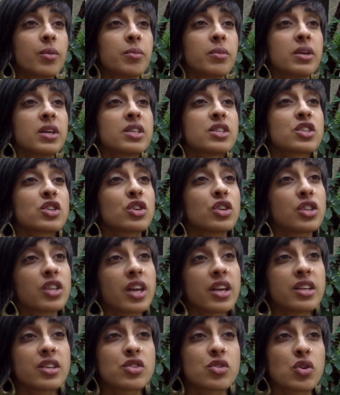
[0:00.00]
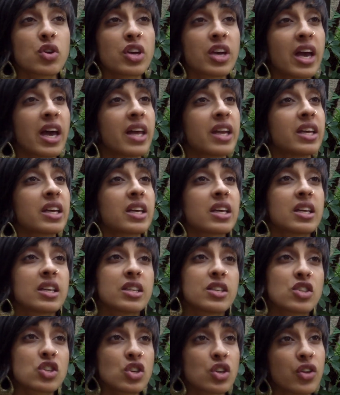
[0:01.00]
And it's good that it's organic,
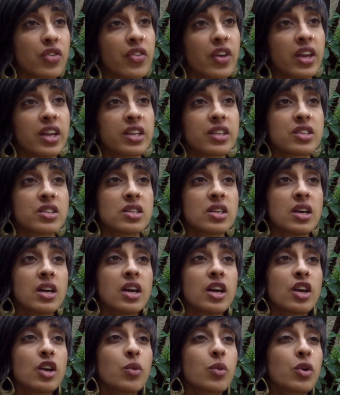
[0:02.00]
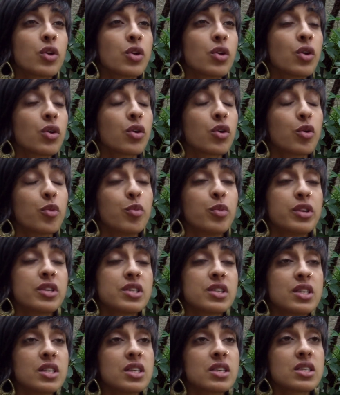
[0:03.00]
and it's good that we're a local
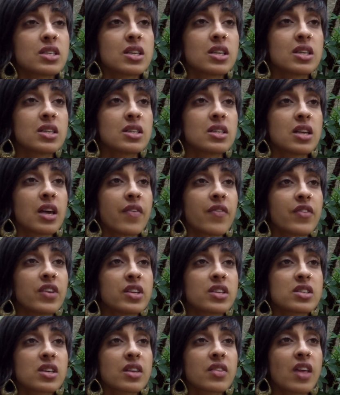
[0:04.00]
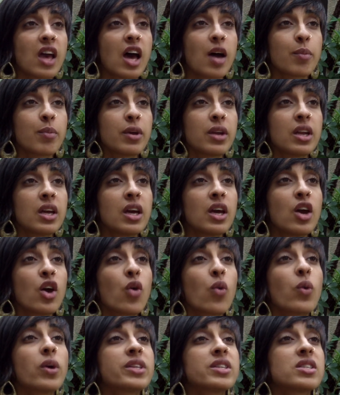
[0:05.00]
business and things like that, but
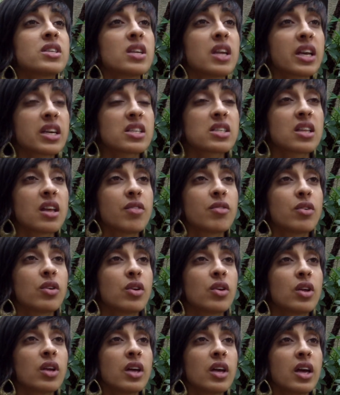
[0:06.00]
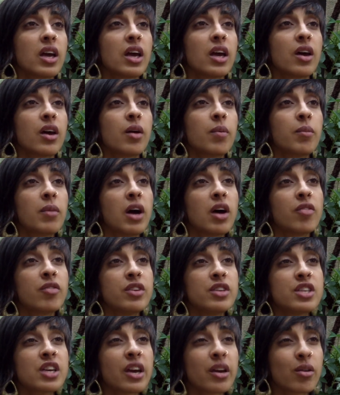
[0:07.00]
what's the next level
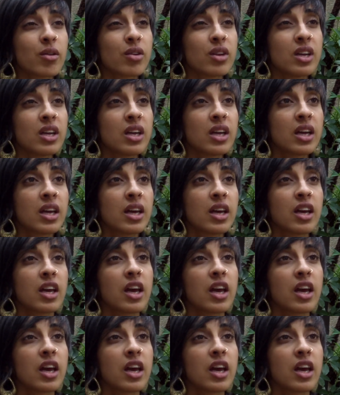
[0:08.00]
of integrity?